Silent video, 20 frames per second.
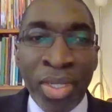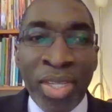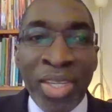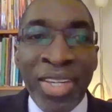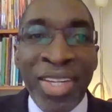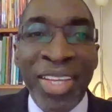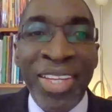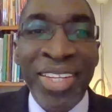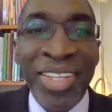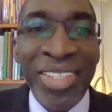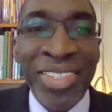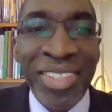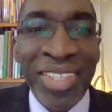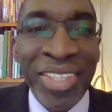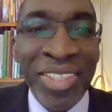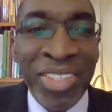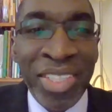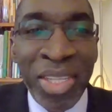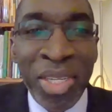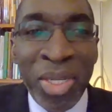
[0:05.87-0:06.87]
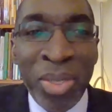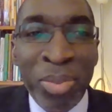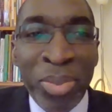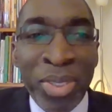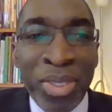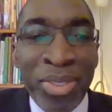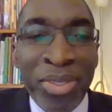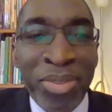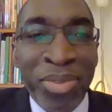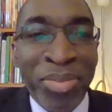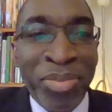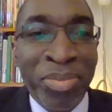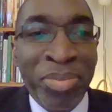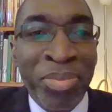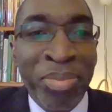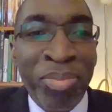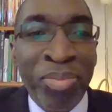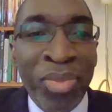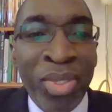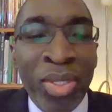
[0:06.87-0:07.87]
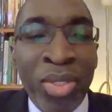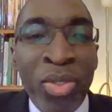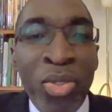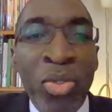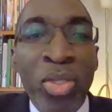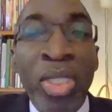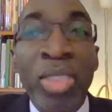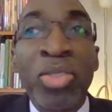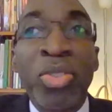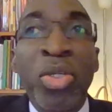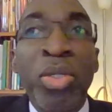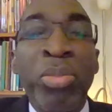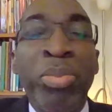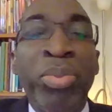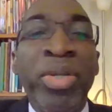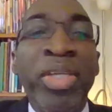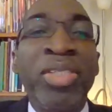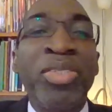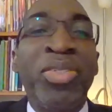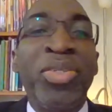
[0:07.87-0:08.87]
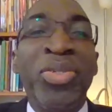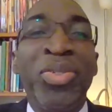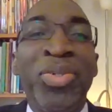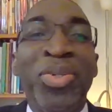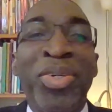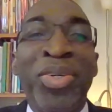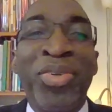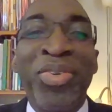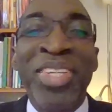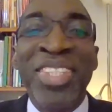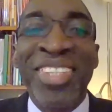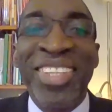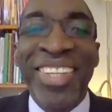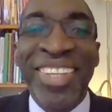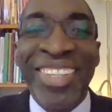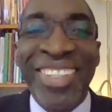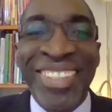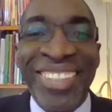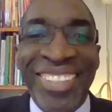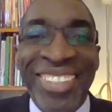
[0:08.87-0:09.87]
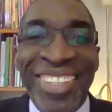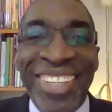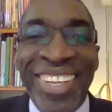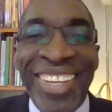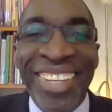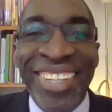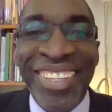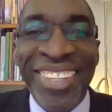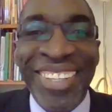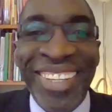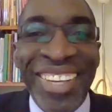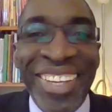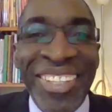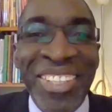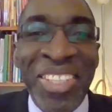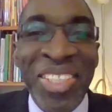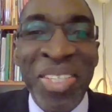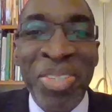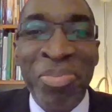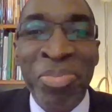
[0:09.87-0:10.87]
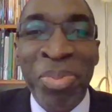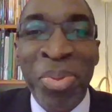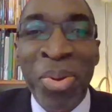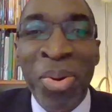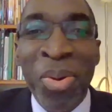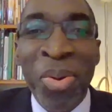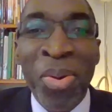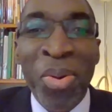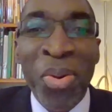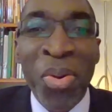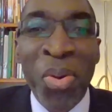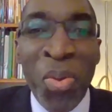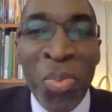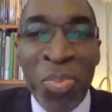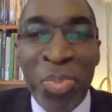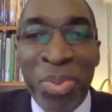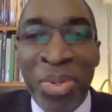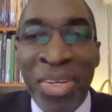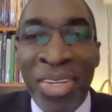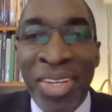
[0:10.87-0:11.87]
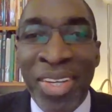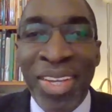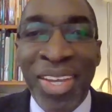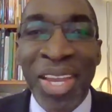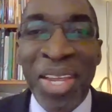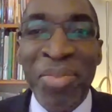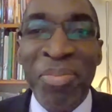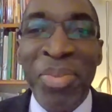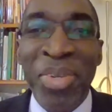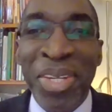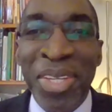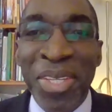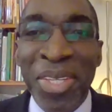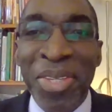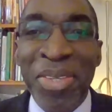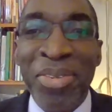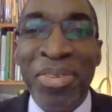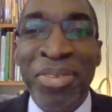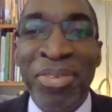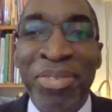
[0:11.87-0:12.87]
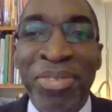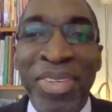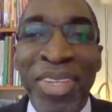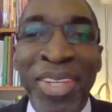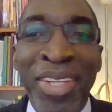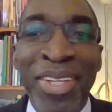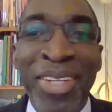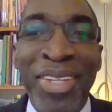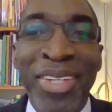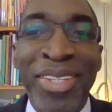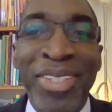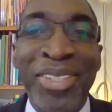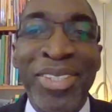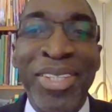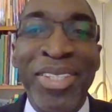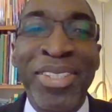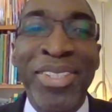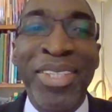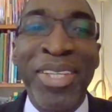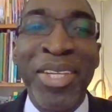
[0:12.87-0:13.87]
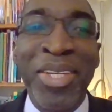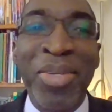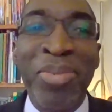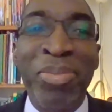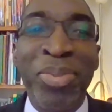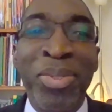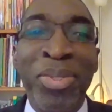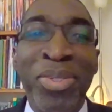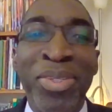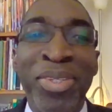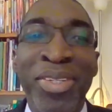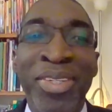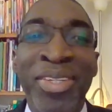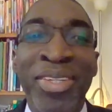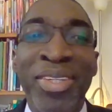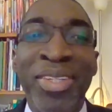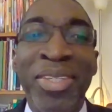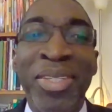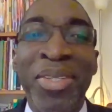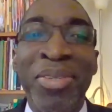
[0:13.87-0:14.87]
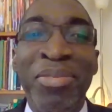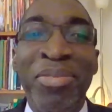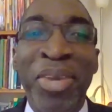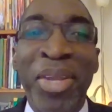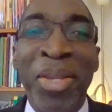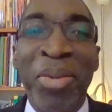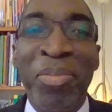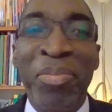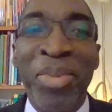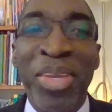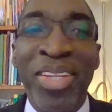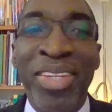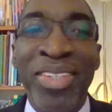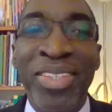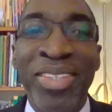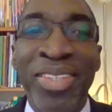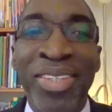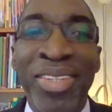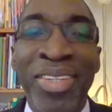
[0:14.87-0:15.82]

Ladies and gentlemen, UNESCO brings you greetings and a deep hope and belief in sustainable development.